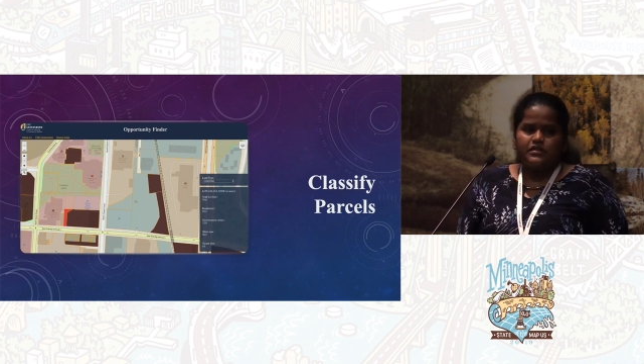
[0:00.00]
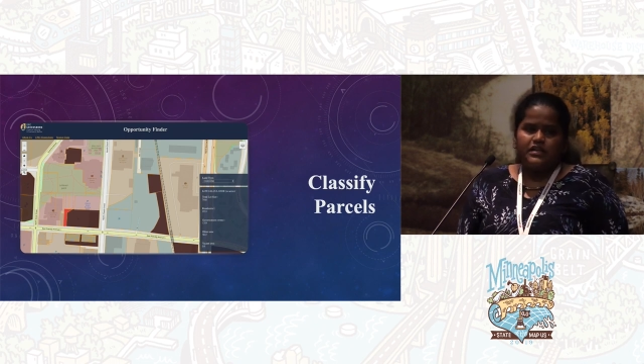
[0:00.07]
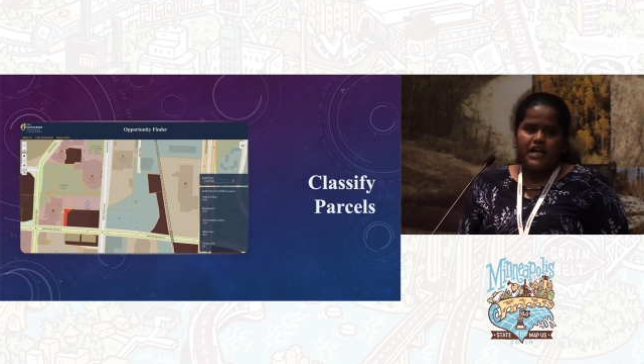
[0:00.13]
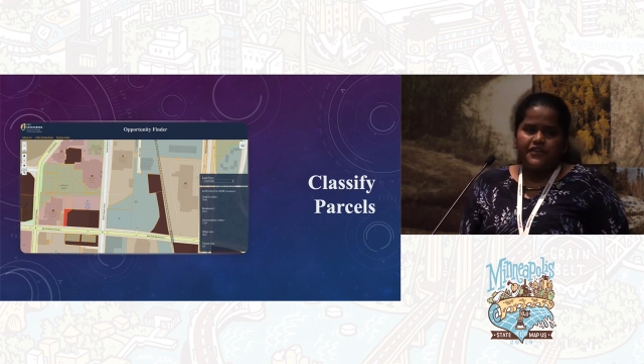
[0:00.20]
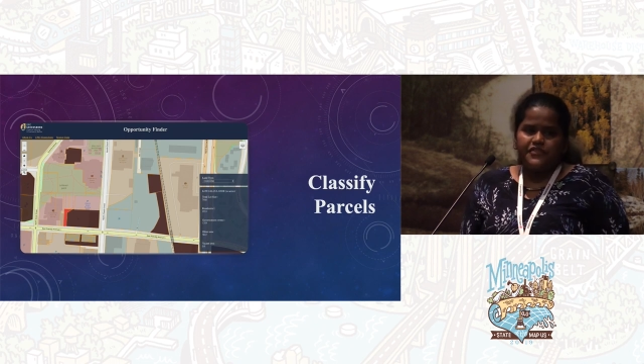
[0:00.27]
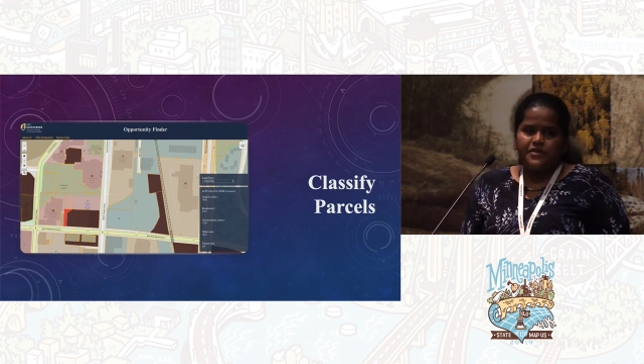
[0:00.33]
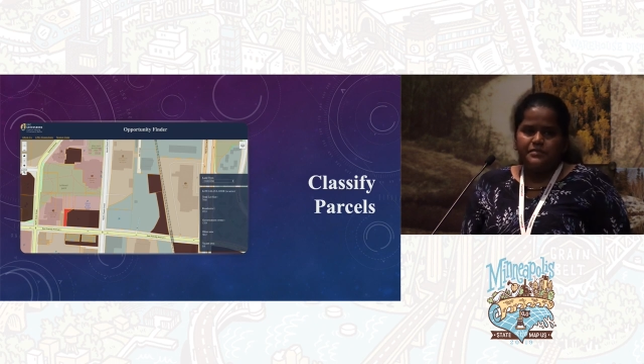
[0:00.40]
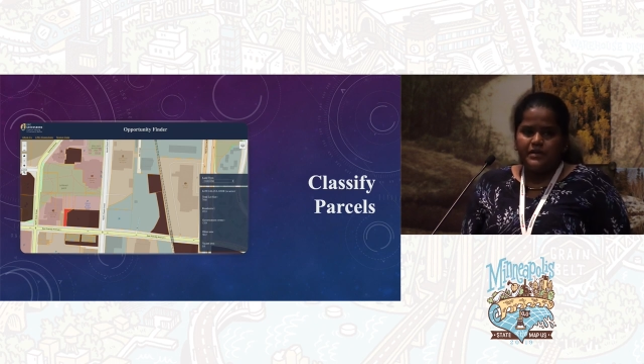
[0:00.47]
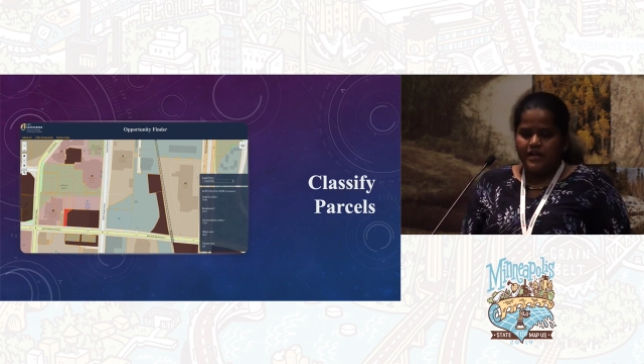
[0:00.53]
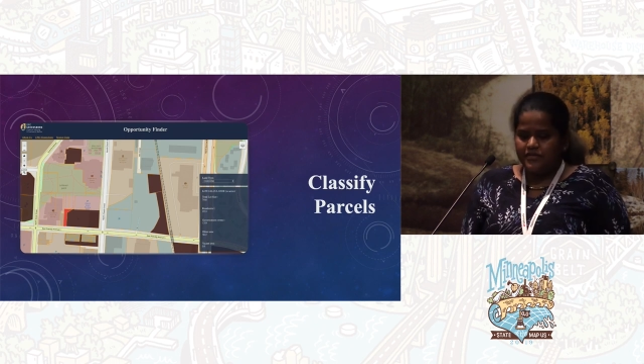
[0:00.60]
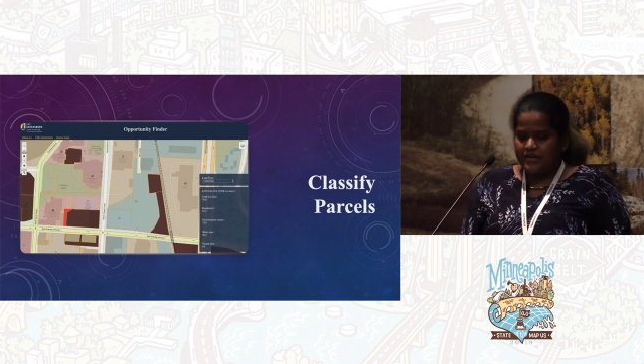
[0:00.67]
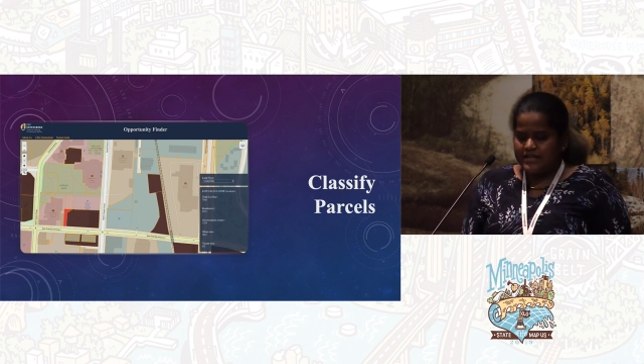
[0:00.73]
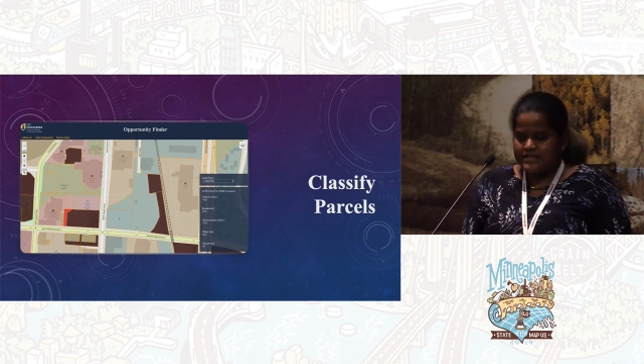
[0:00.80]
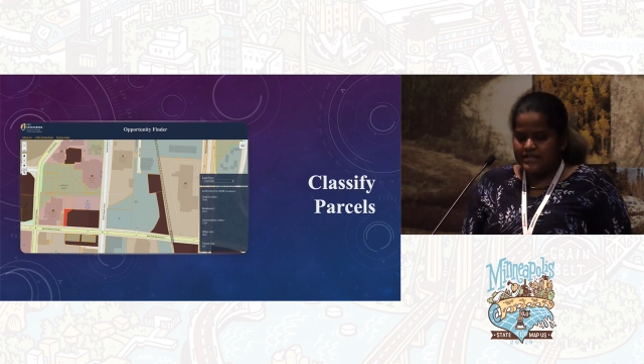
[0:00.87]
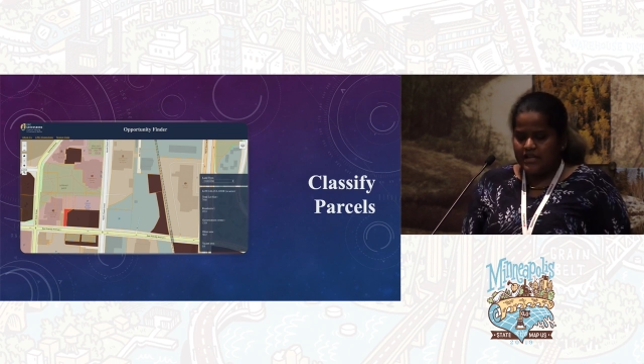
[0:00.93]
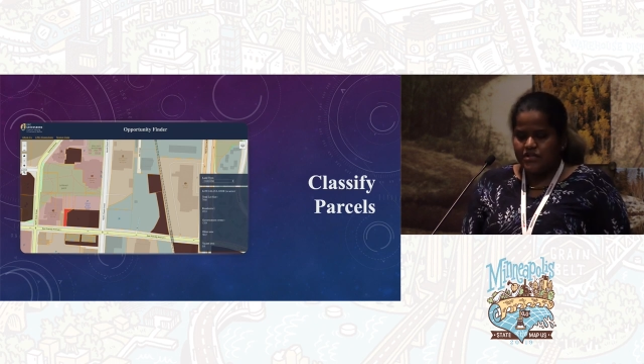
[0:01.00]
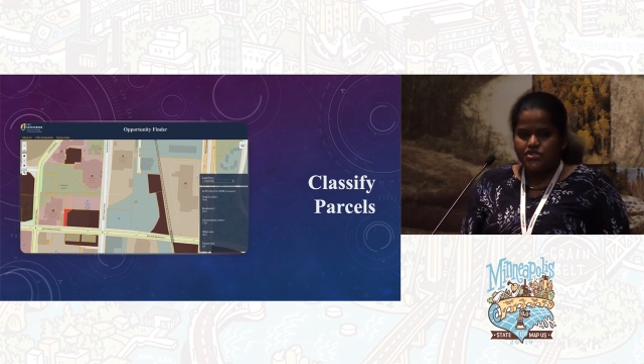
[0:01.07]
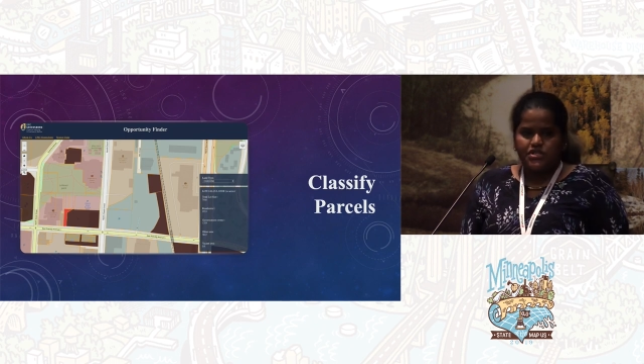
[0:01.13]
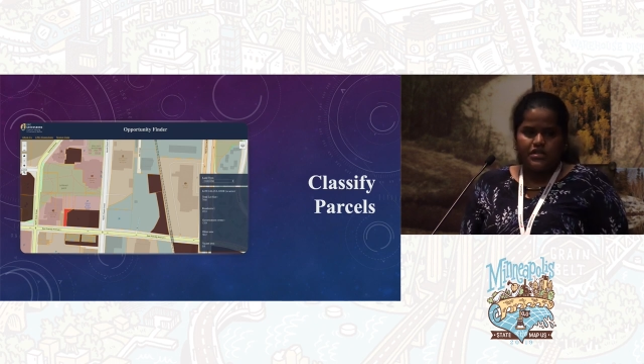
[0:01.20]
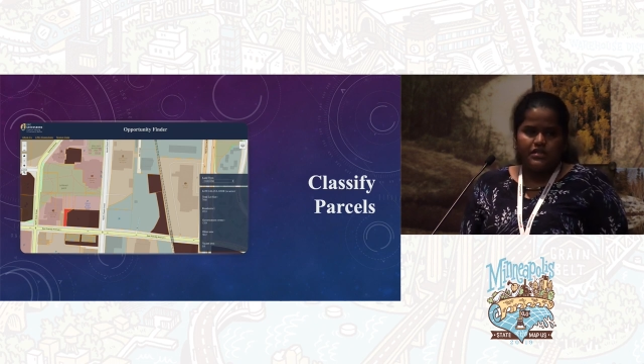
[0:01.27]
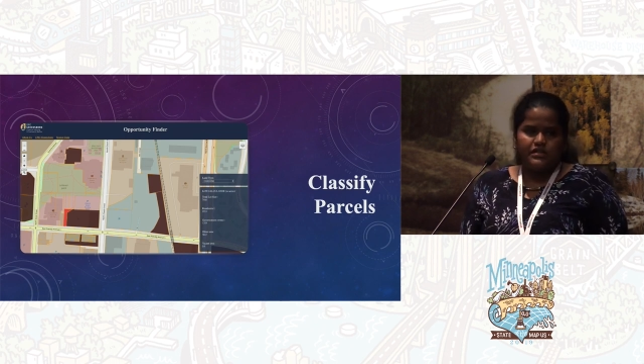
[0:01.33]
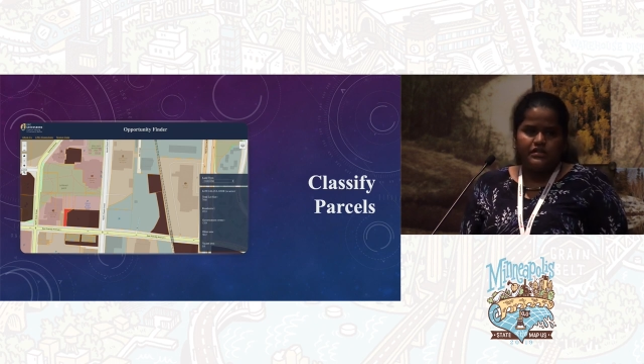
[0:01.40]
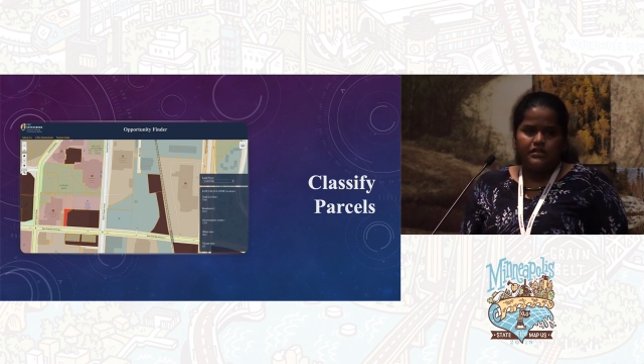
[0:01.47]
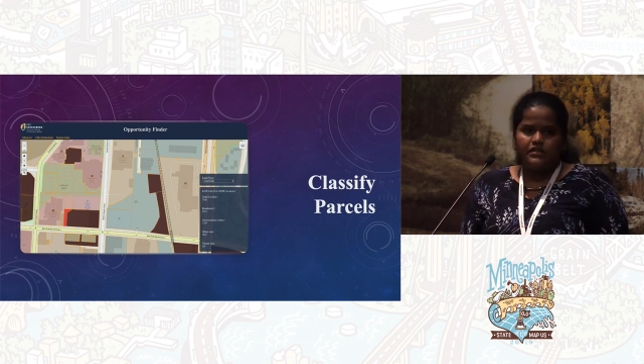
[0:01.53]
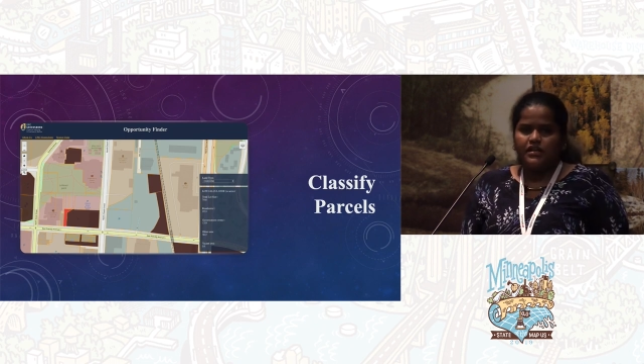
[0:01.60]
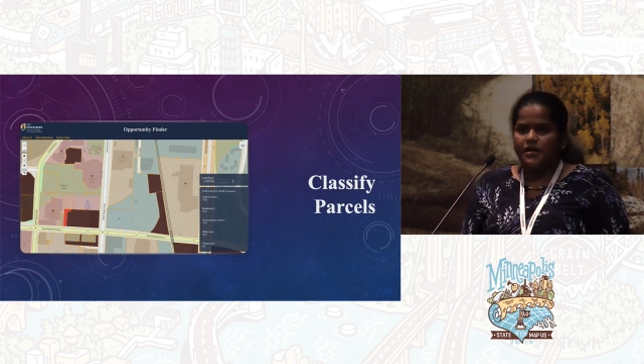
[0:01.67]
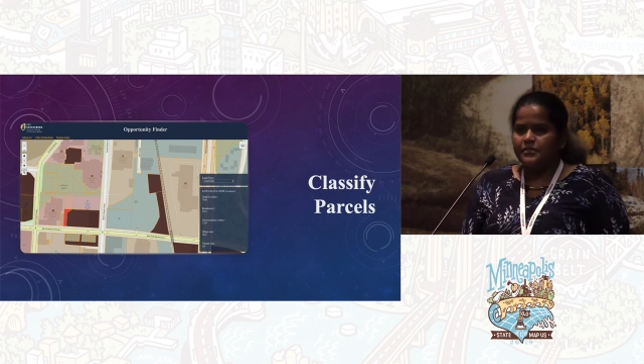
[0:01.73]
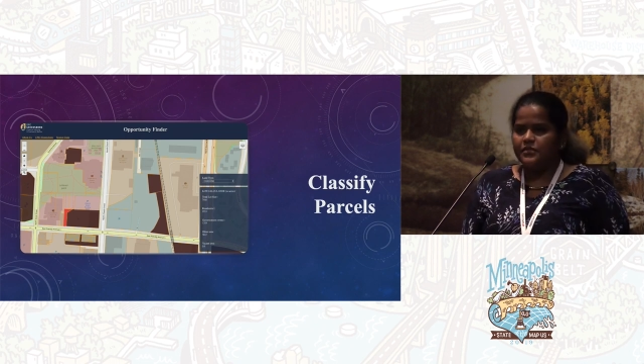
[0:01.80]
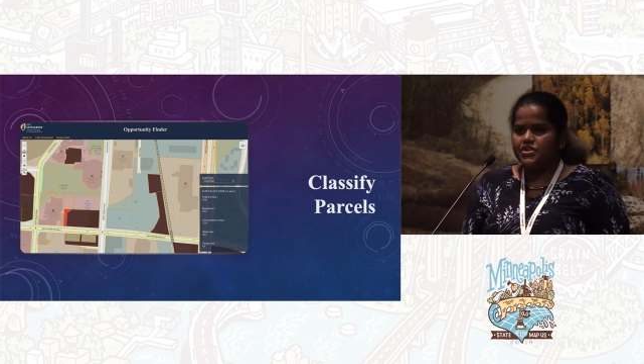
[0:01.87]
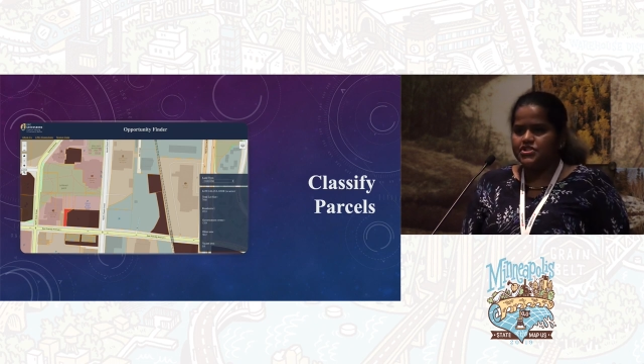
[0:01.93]
government residential
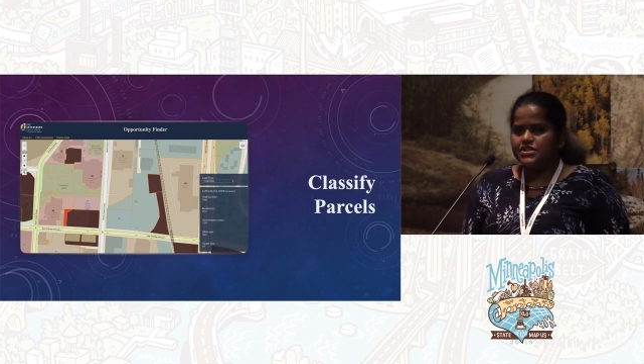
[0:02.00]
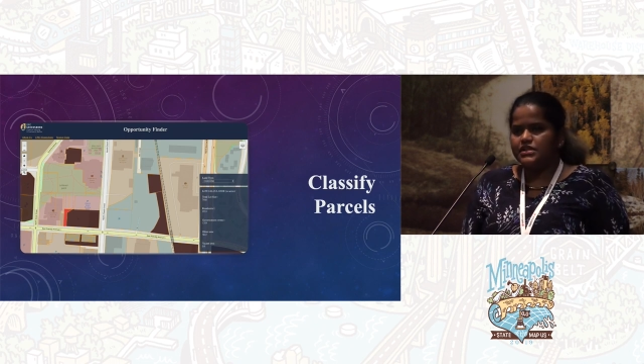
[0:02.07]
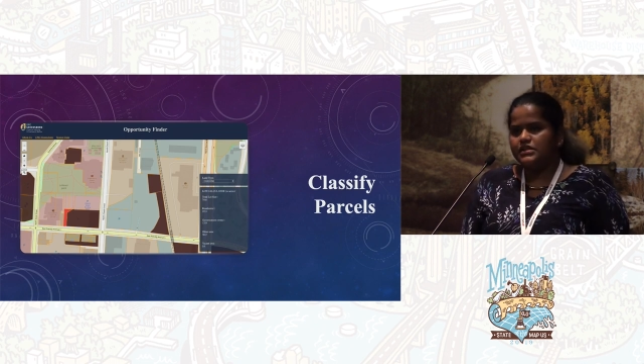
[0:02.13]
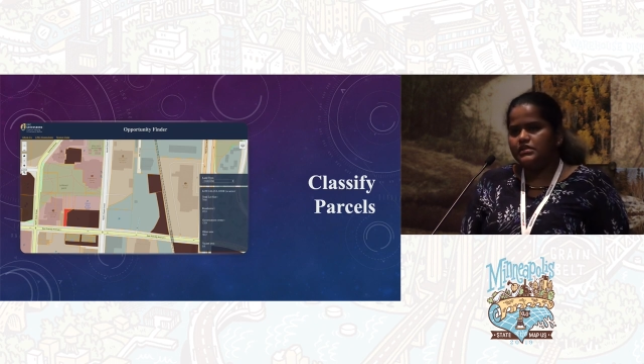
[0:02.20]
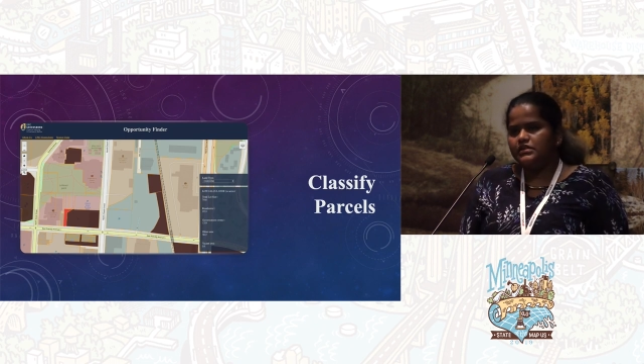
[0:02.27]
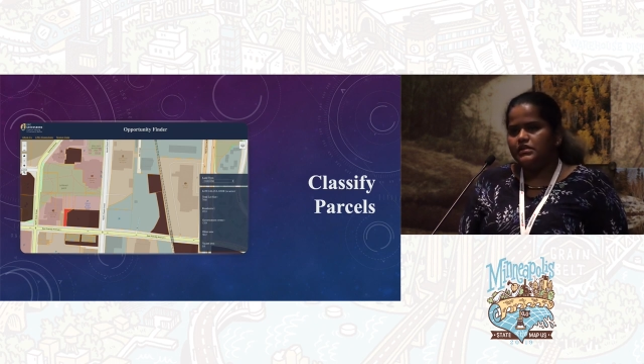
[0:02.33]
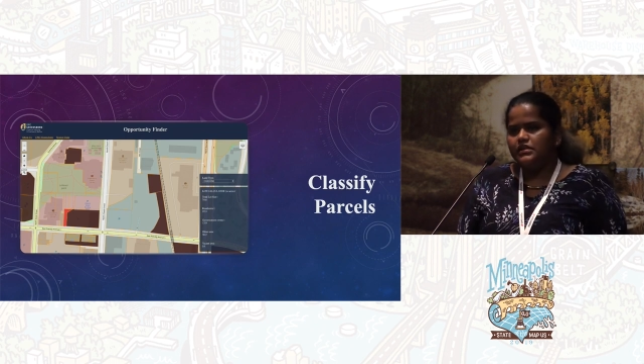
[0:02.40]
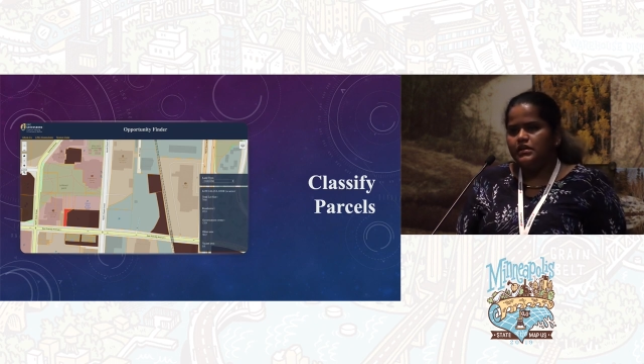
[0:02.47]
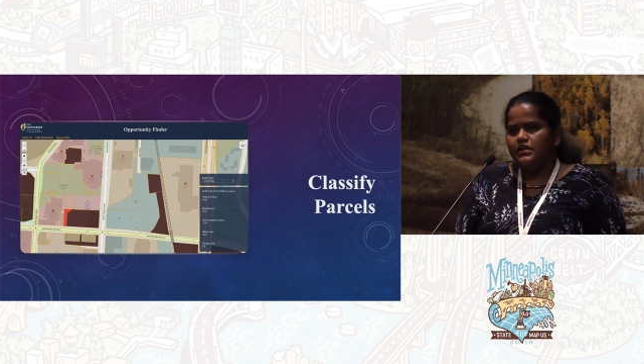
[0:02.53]
commercial